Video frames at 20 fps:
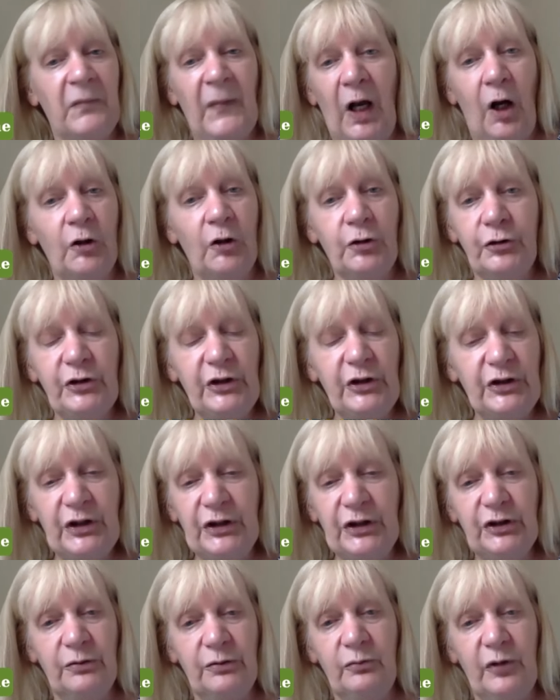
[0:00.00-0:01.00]
a good
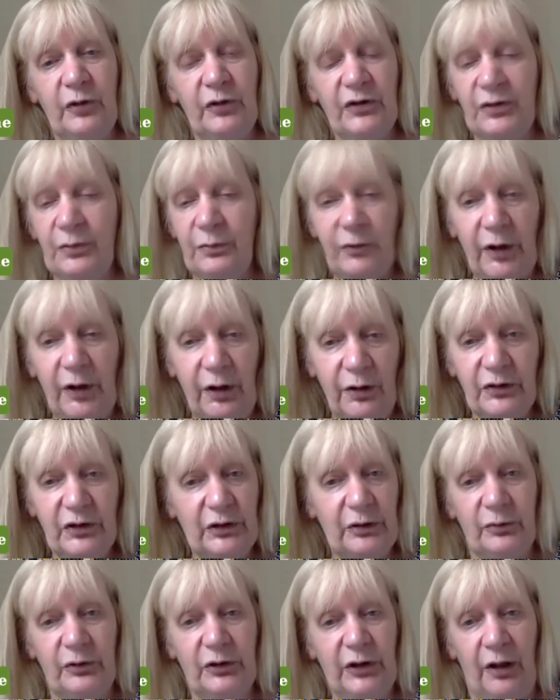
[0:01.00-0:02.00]
edition with some notes
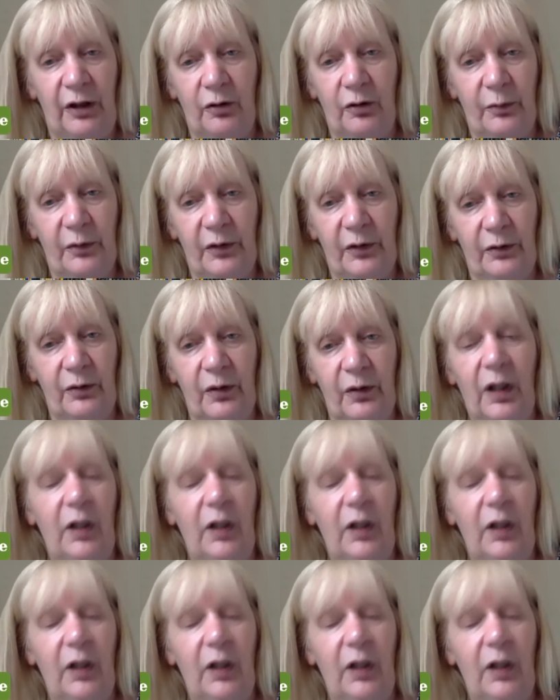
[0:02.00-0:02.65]
that would help you,